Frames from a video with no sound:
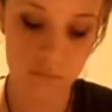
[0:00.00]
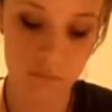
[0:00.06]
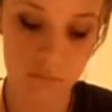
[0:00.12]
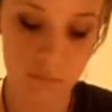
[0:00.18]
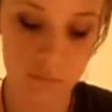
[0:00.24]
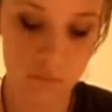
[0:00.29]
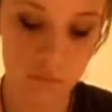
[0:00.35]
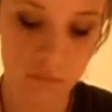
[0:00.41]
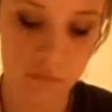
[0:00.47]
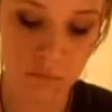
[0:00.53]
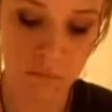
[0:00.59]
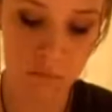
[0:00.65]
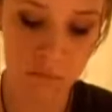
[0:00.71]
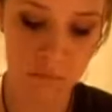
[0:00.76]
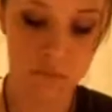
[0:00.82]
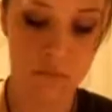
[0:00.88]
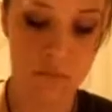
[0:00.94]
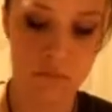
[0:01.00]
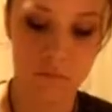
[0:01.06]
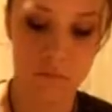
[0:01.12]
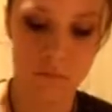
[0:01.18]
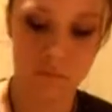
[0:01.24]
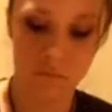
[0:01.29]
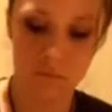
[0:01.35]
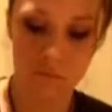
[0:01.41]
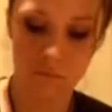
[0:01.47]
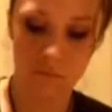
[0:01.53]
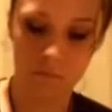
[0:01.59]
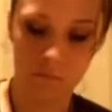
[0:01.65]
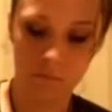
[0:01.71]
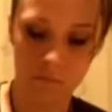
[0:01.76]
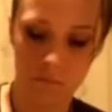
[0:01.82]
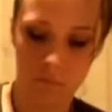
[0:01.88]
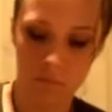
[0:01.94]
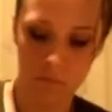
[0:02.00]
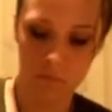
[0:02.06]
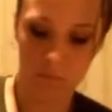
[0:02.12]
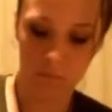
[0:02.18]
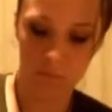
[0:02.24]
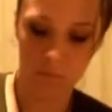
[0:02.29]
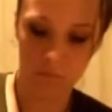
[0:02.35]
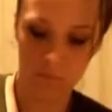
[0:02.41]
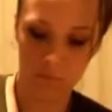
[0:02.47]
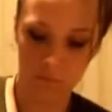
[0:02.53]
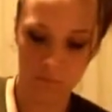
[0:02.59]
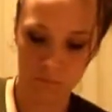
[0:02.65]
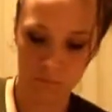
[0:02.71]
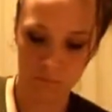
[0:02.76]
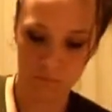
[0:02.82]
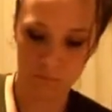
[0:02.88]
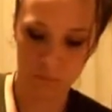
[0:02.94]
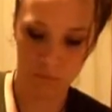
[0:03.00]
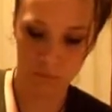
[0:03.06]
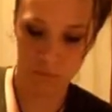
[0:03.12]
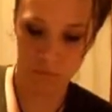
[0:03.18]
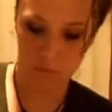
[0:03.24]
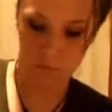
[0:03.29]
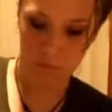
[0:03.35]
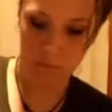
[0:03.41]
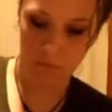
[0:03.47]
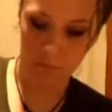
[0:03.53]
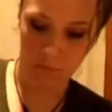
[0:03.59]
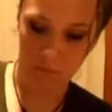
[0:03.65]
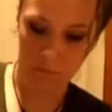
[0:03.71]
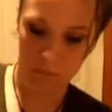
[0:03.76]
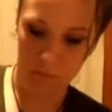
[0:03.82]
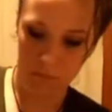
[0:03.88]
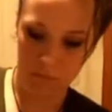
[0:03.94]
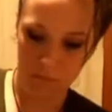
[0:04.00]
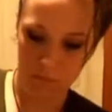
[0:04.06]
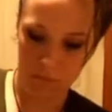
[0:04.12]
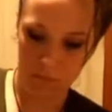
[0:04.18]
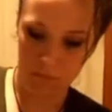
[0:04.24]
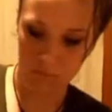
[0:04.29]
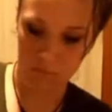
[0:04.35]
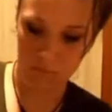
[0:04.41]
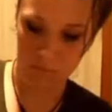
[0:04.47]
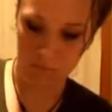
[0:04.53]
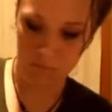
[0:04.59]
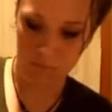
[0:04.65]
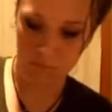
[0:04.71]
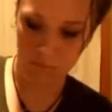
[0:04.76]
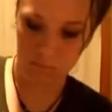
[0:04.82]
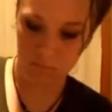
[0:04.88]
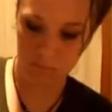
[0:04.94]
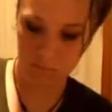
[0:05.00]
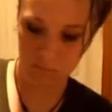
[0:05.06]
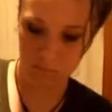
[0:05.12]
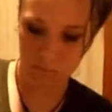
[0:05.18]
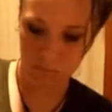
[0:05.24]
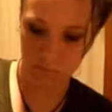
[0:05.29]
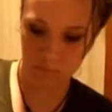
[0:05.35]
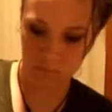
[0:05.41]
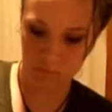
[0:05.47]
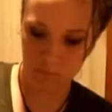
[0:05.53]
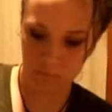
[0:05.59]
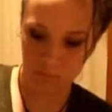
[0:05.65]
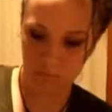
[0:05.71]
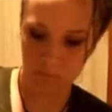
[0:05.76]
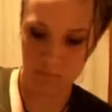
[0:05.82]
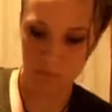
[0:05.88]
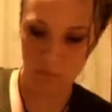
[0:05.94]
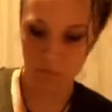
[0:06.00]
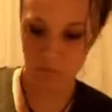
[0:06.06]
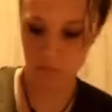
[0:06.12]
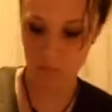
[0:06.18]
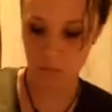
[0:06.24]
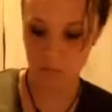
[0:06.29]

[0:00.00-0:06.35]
(no one is talking)